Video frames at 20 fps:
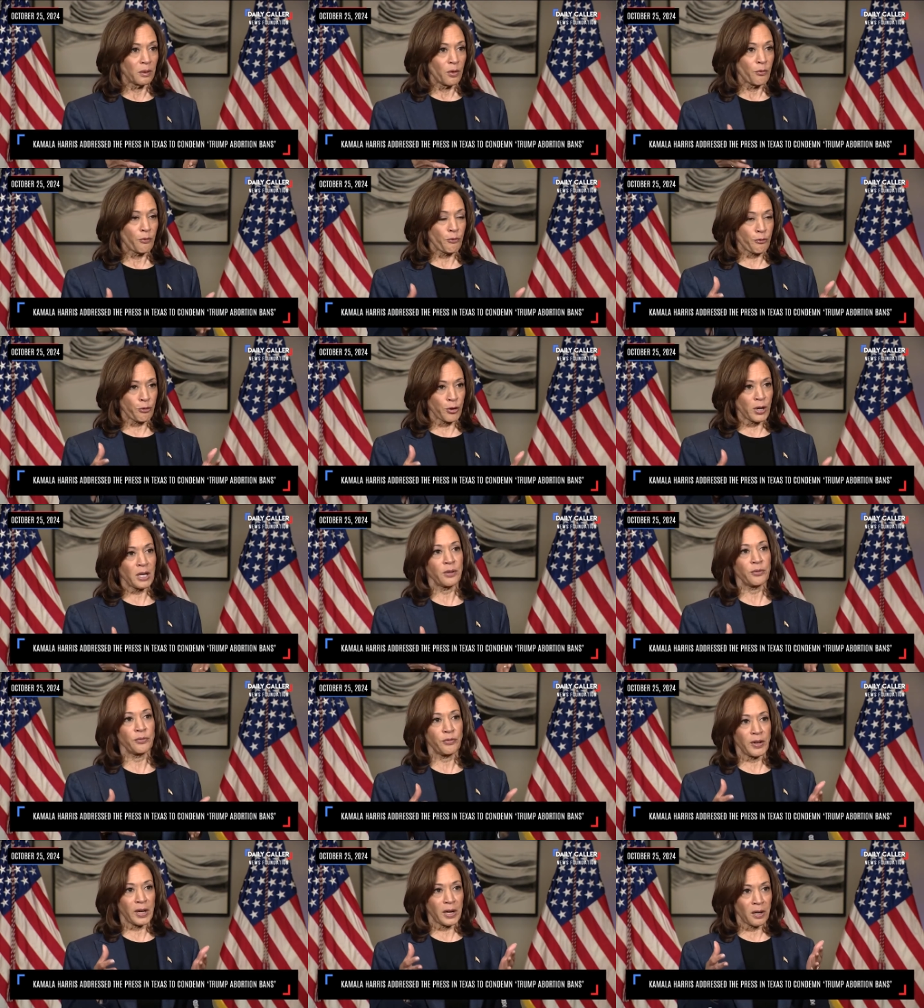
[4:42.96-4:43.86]
free
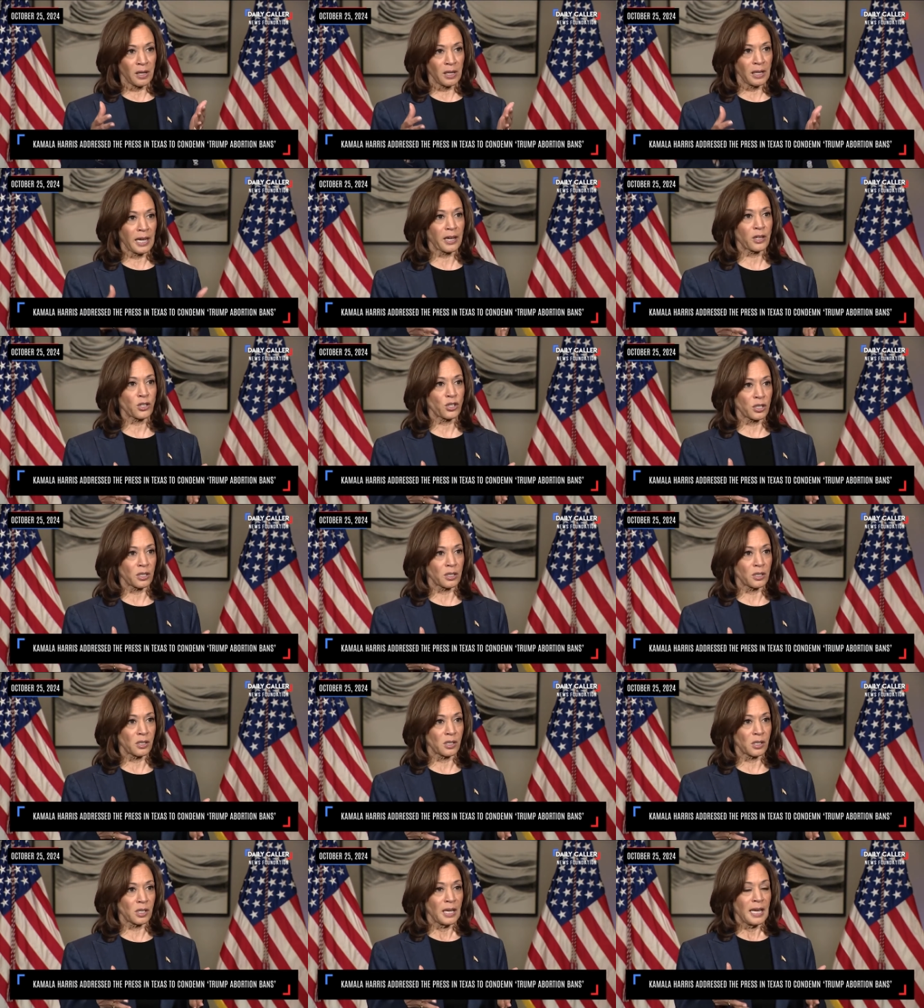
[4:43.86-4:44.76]
and fair
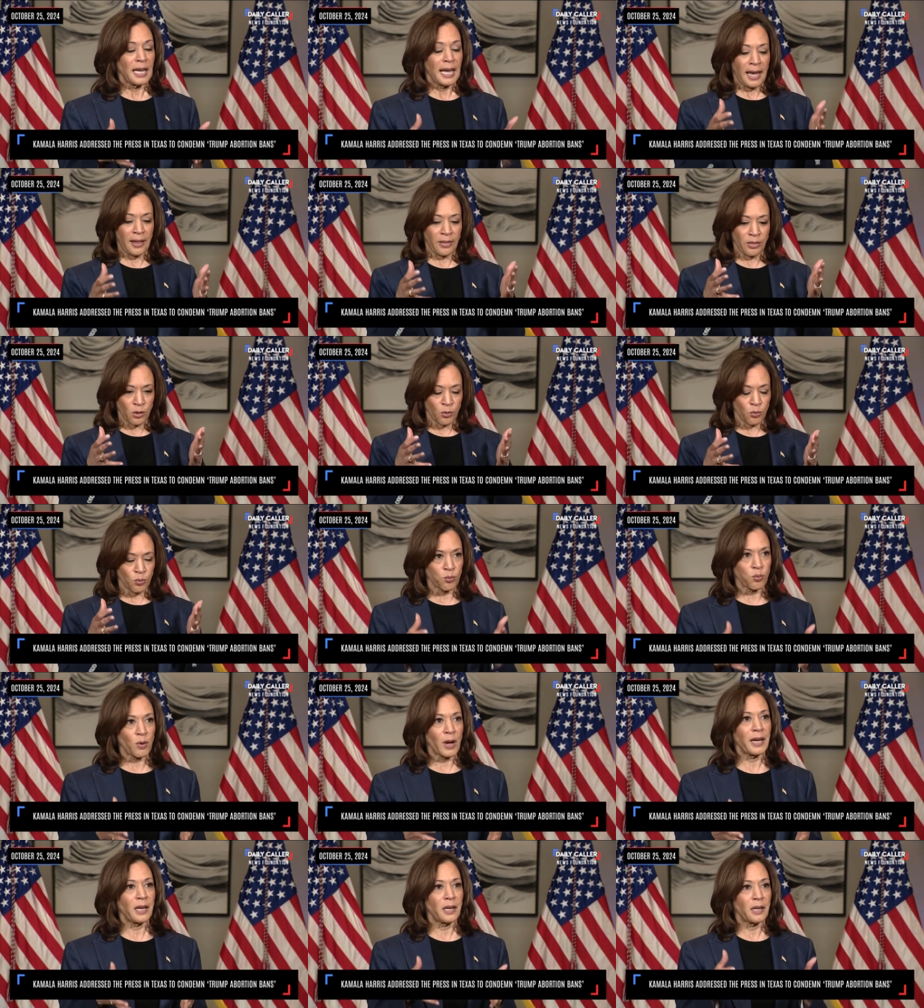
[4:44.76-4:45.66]
elections, and the
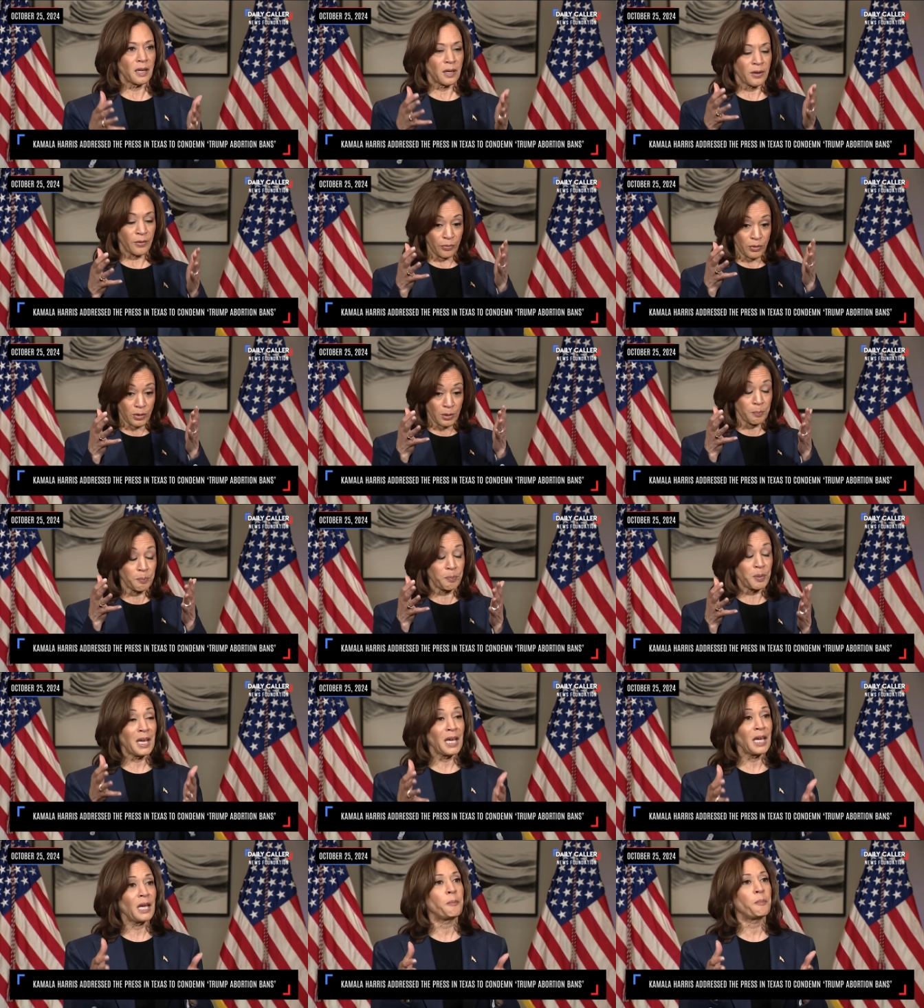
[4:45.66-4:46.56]
right of the
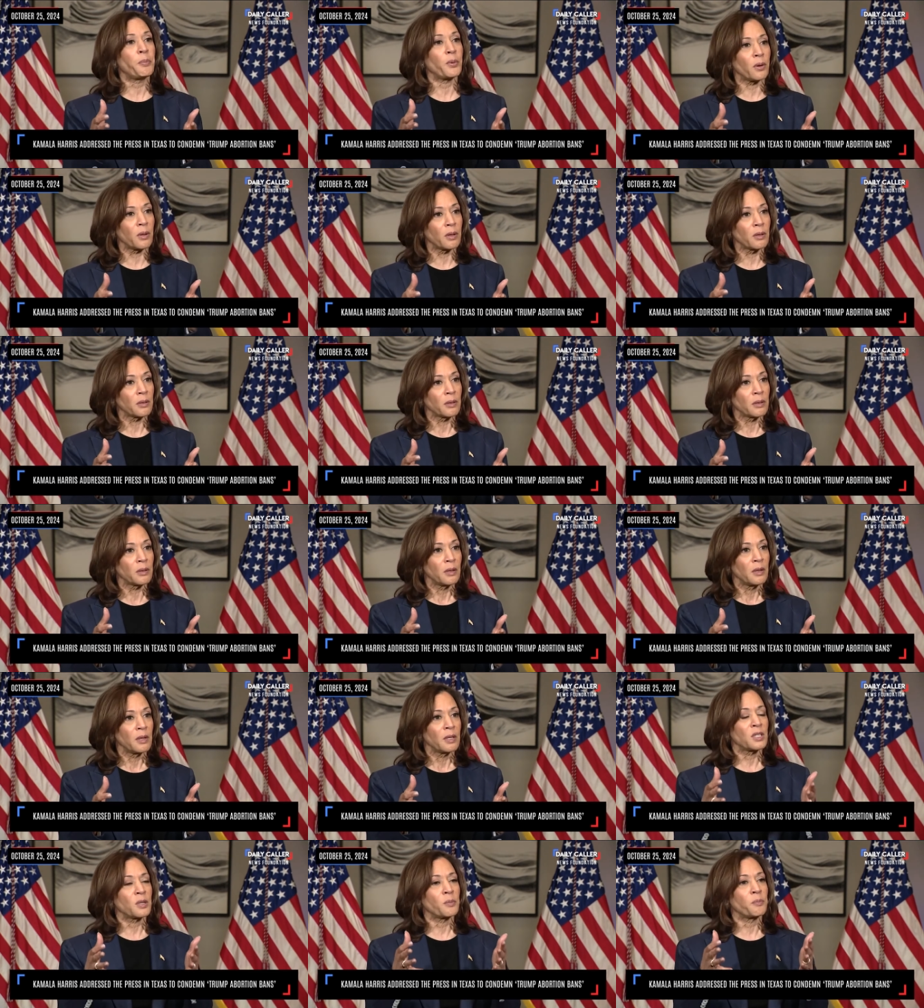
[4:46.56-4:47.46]
people
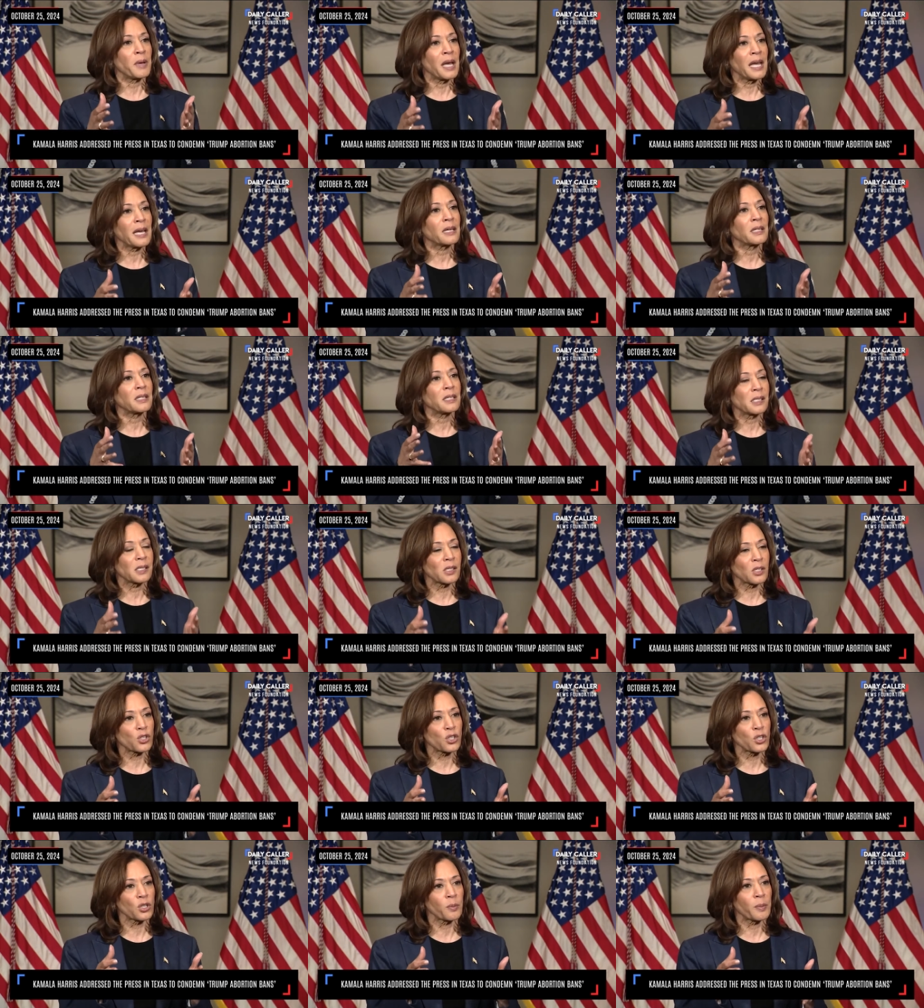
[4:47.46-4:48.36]
to make a
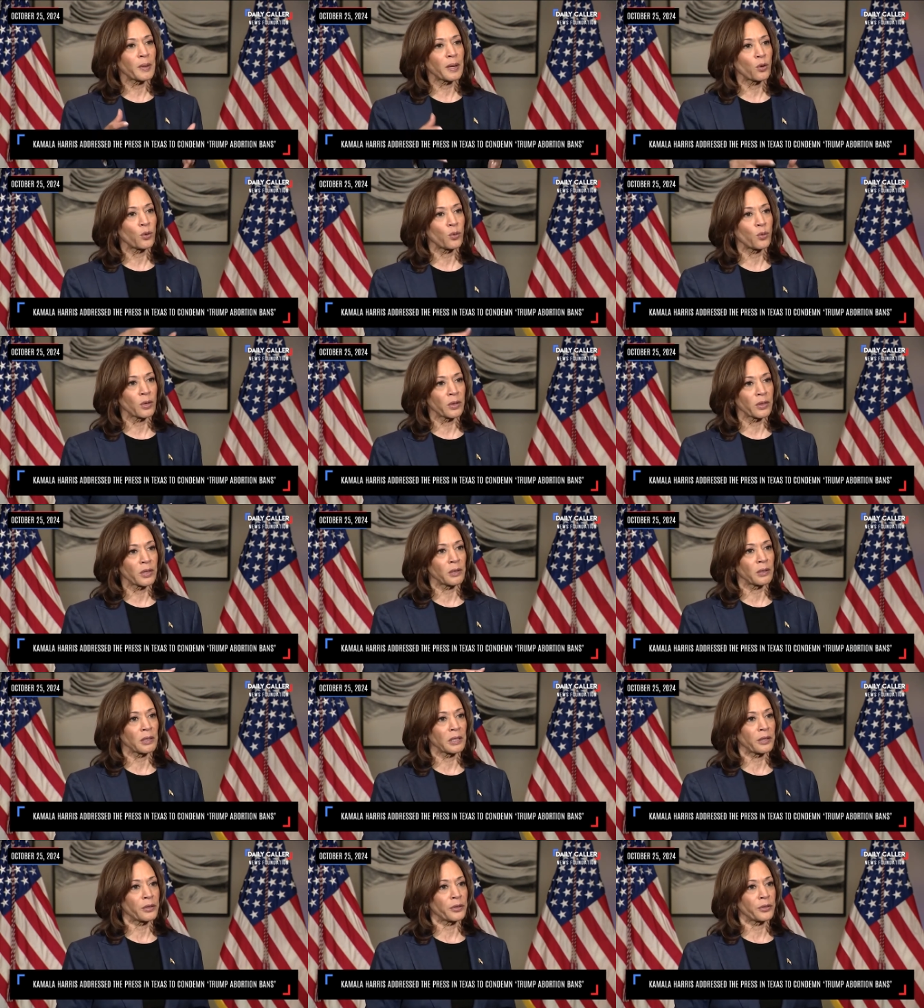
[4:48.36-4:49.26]
decision about who are their
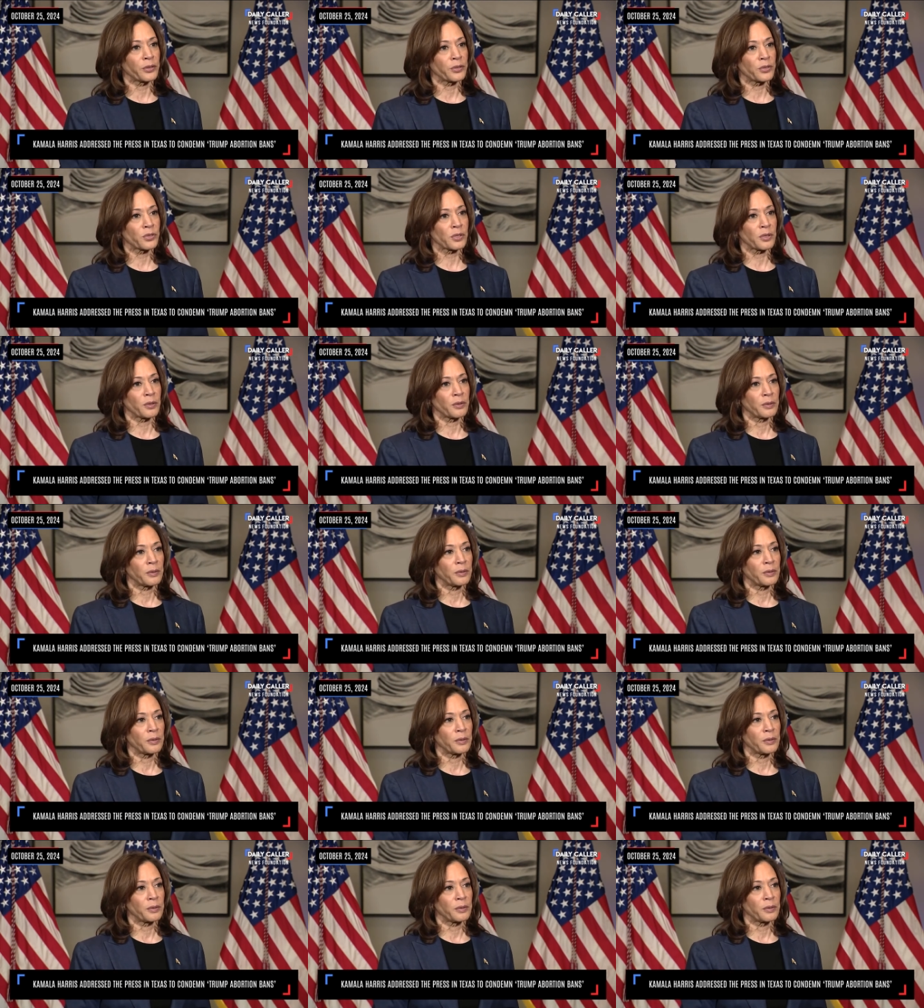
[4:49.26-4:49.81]
leaders?